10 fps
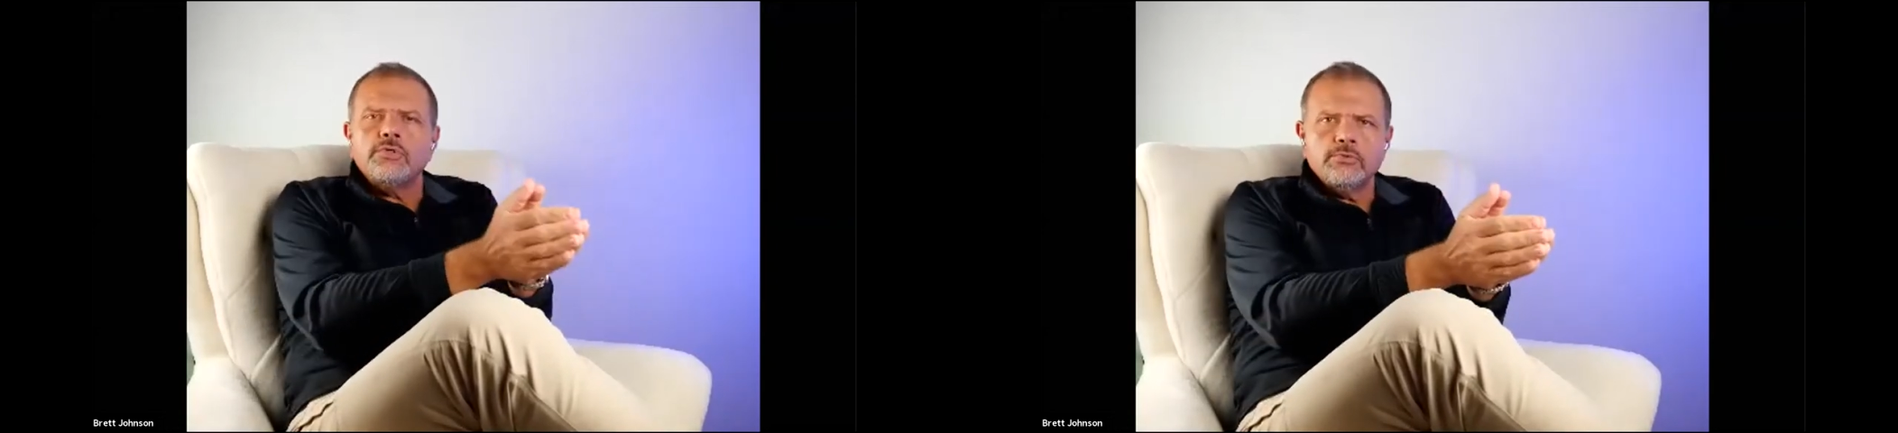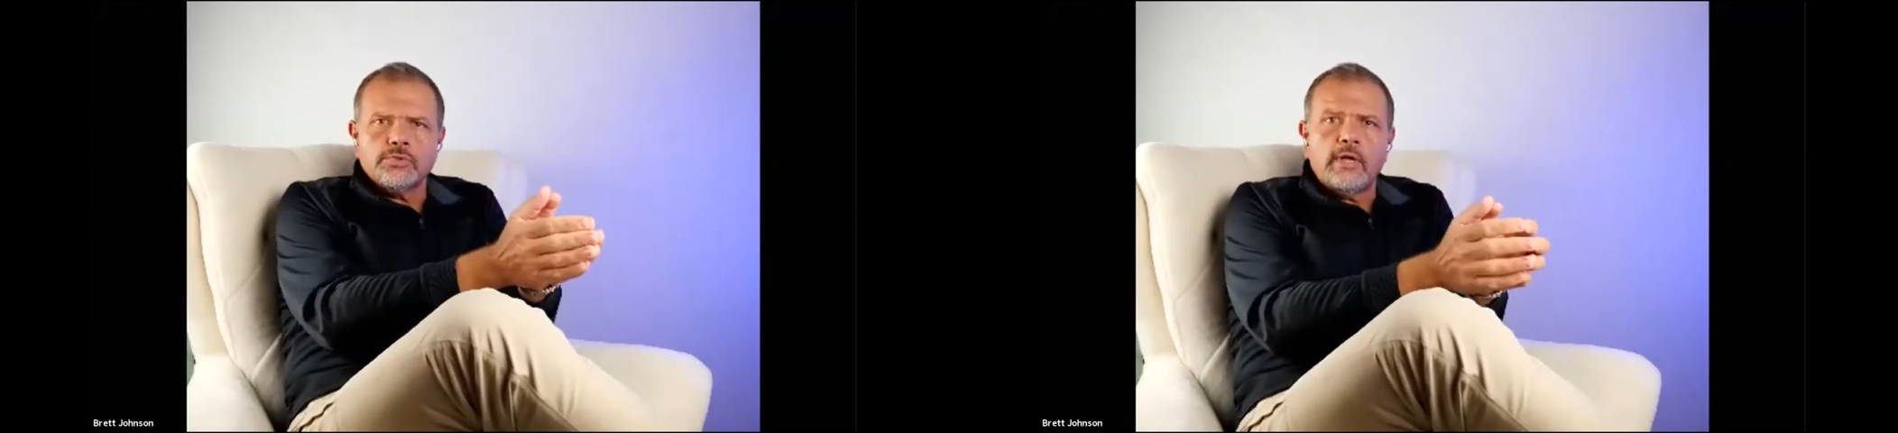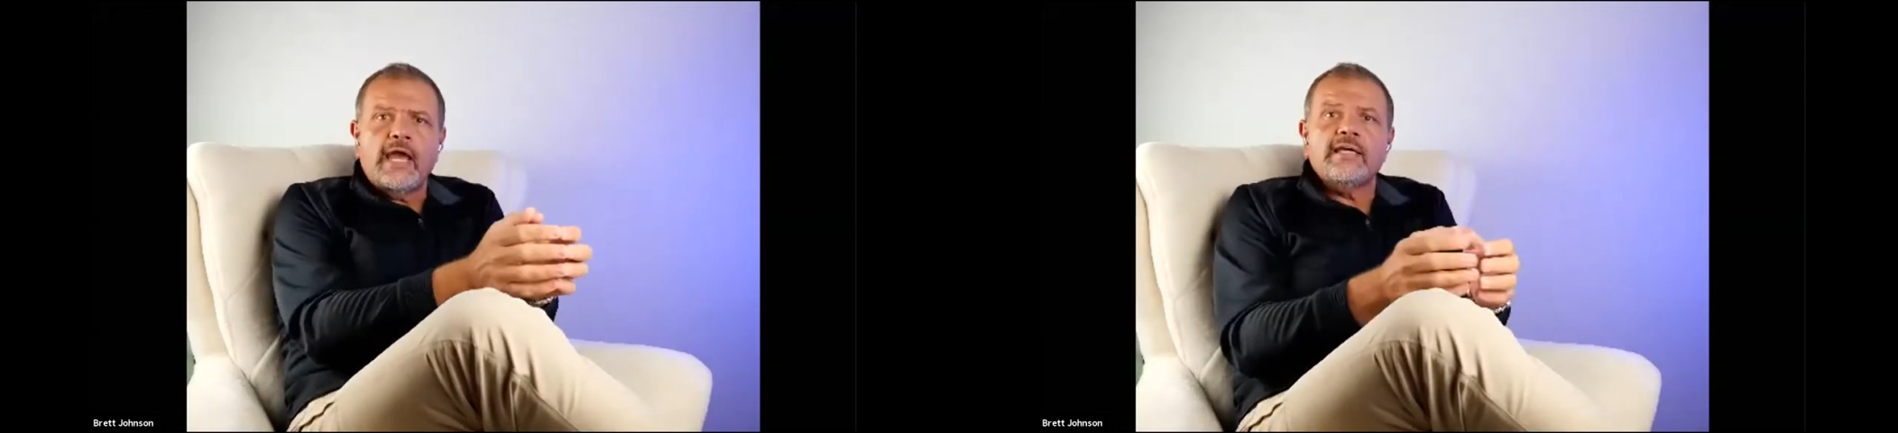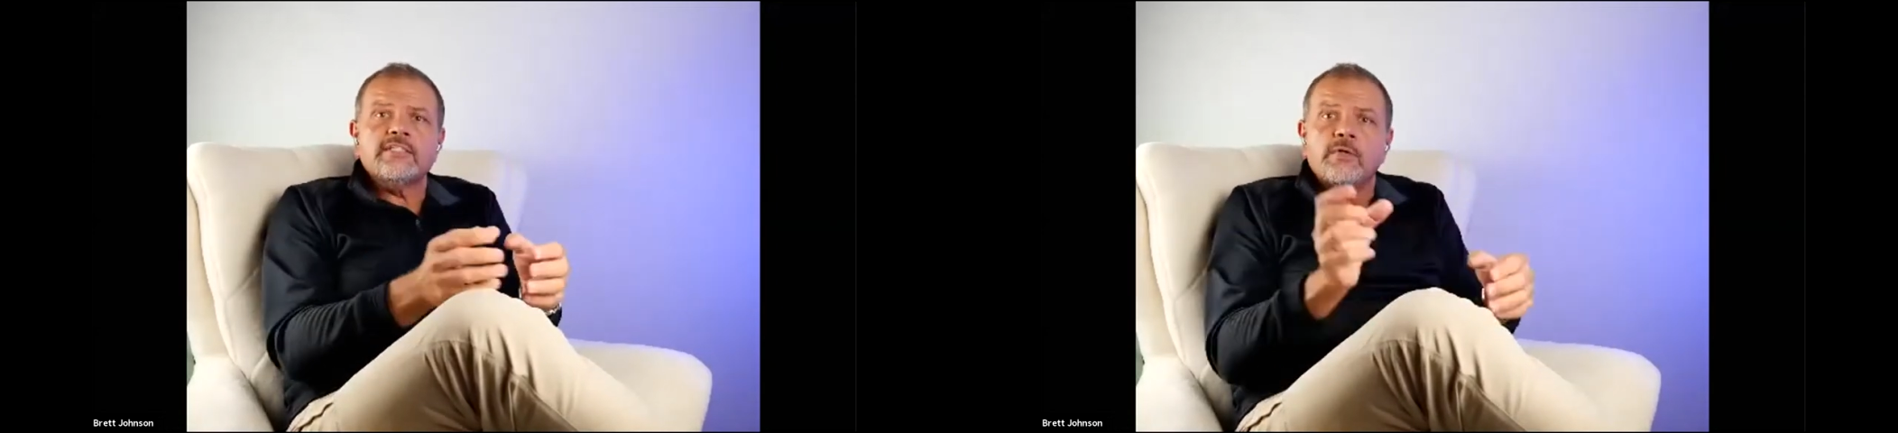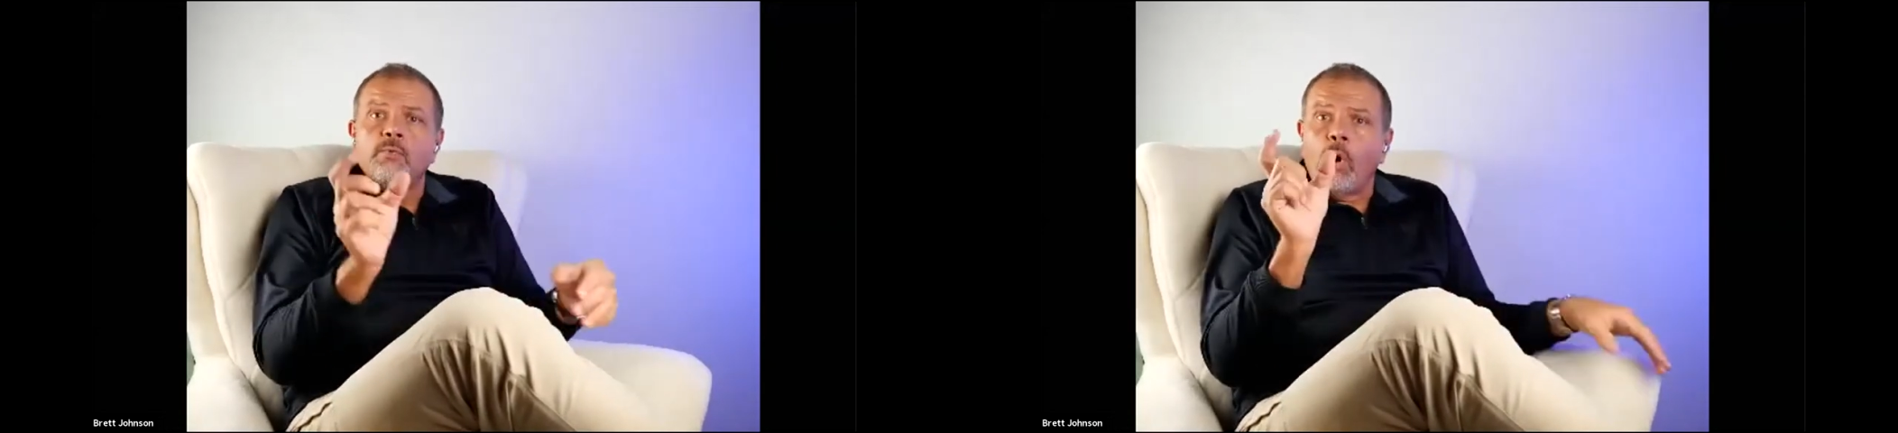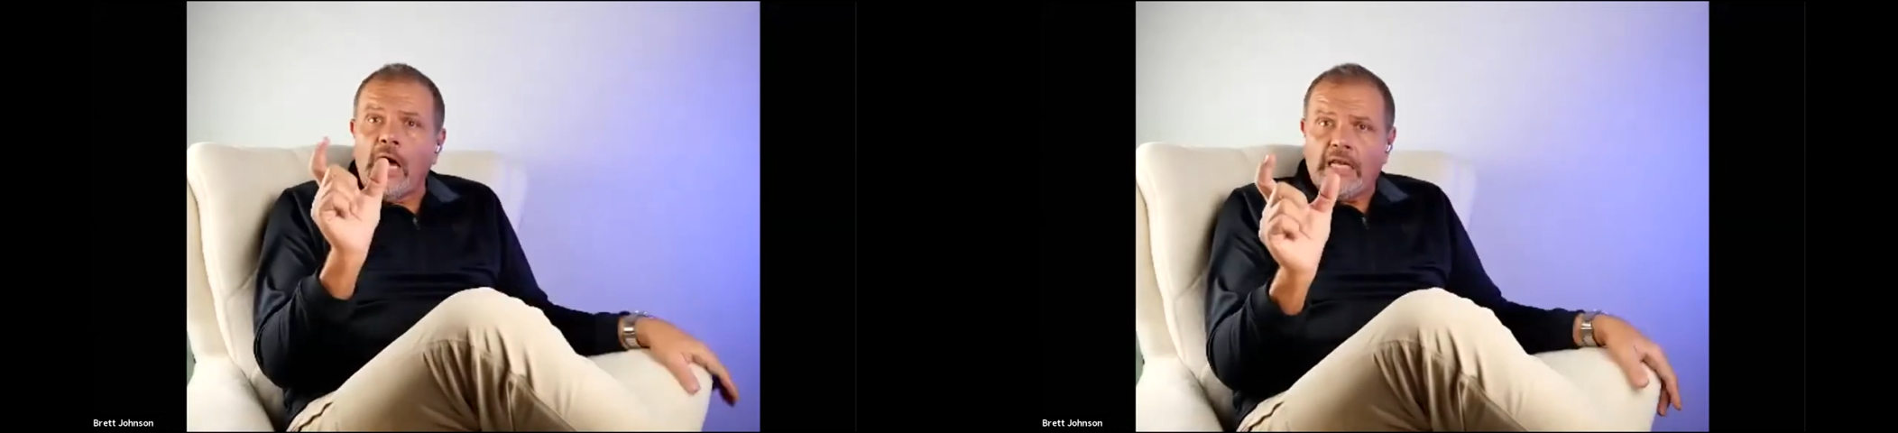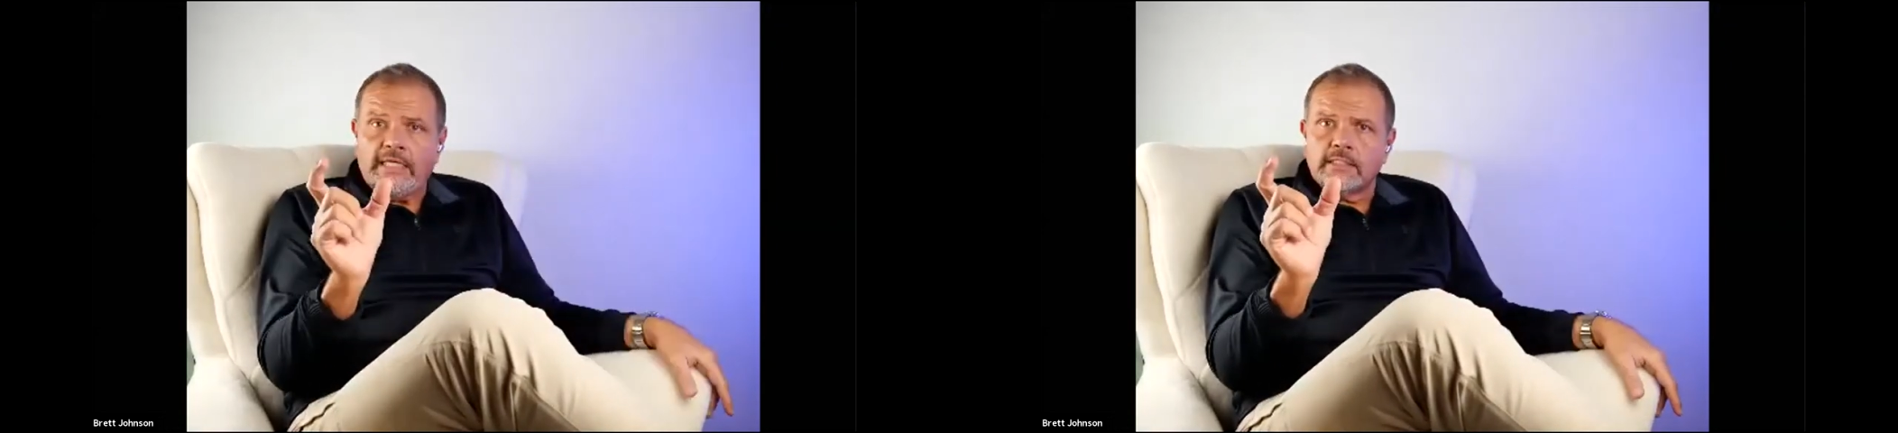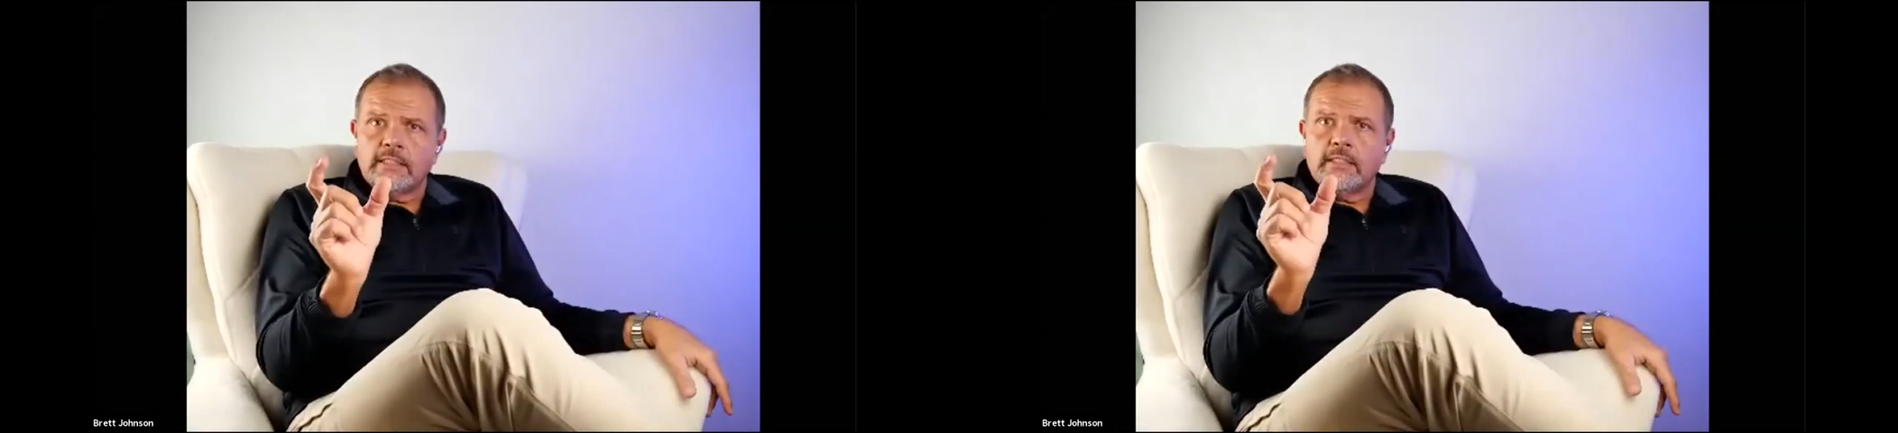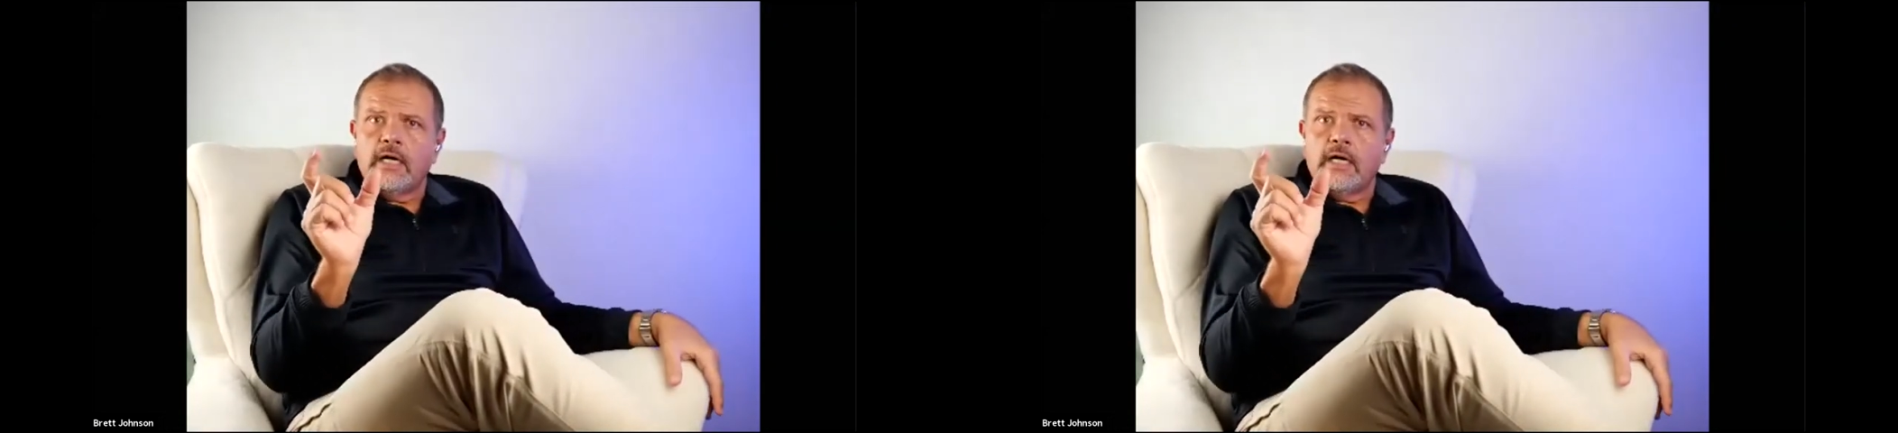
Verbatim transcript: user has a wallet